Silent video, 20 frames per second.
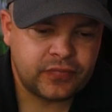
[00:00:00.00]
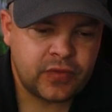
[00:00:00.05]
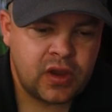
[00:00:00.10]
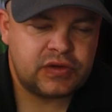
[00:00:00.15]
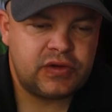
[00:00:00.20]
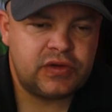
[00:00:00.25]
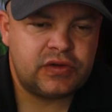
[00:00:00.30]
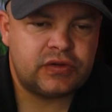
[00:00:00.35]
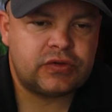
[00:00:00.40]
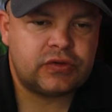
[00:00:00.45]

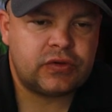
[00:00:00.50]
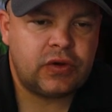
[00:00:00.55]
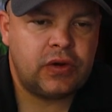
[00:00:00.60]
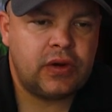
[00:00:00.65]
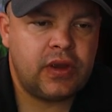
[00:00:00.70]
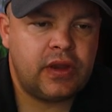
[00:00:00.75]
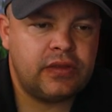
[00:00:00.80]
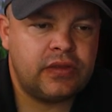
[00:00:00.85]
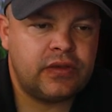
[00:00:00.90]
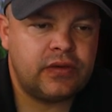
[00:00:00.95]
So you can
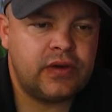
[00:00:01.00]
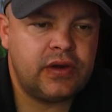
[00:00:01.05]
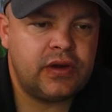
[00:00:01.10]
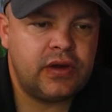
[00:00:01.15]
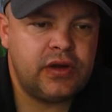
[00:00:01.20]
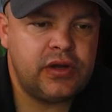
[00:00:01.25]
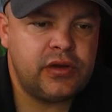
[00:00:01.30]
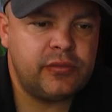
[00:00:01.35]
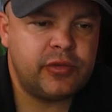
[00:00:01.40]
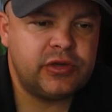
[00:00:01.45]
scroll down through
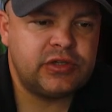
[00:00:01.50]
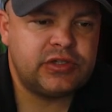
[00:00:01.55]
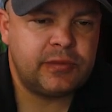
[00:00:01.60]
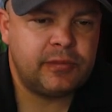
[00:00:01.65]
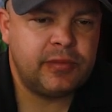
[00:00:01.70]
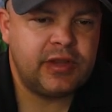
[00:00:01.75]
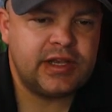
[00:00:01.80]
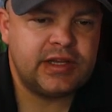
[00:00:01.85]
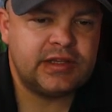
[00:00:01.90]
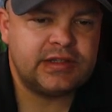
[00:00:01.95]
here, you can put
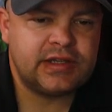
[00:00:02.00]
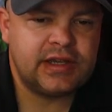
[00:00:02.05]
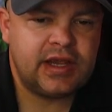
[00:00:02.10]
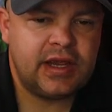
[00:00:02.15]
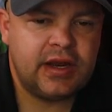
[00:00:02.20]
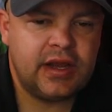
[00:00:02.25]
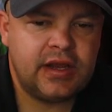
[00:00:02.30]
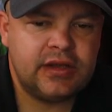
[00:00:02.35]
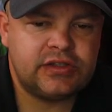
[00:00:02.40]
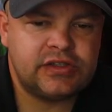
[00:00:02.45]
your bids
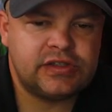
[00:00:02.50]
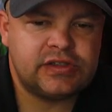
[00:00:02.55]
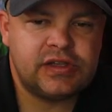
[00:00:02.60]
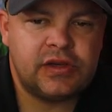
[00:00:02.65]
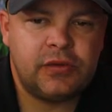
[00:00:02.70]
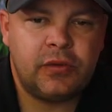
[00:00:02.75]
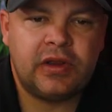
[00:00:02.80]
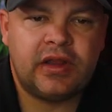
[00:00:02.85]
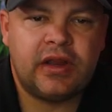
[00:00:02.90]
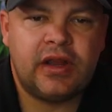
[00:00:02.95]
in and just
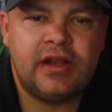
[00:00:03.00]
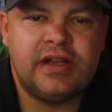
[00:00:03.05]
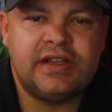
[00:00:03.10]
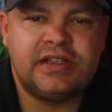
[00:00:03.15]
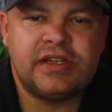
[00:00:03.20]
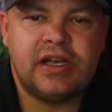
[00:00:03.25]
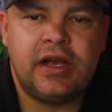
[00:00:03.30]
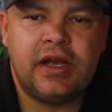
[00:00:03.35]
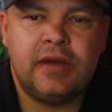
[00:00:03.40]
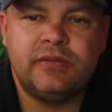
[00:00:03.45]
see what kind
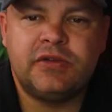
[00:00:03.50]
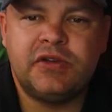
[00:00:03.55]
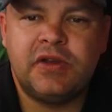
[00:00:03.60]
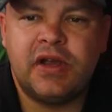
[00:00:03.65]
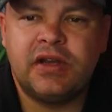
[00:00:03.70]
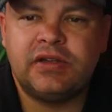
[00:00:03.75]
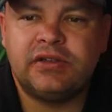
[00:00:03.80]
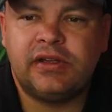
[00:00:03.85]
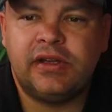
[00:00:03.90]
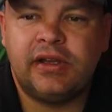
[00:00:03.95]
of jobs
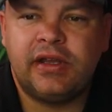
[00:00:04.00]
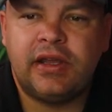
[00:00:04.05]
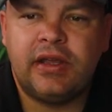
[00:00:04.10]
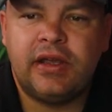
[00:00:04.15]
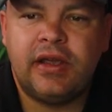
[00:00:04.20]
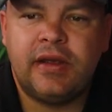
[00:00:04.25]
you actually